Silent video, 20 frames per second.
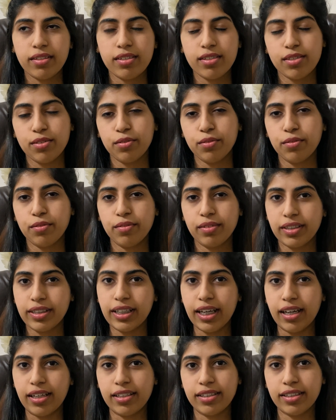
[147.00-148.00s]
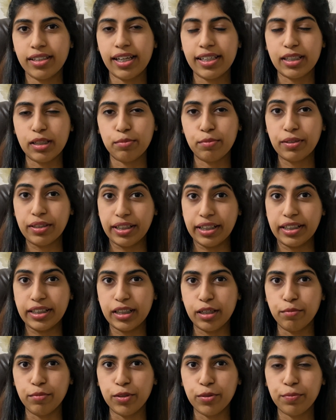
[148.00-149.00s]
So yeah, that's about
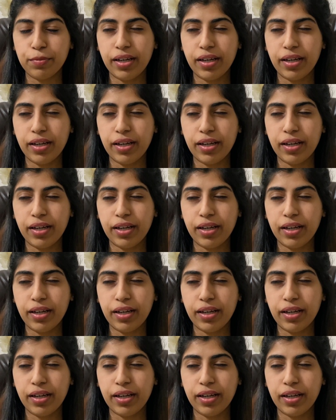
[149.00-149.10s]
DTMU.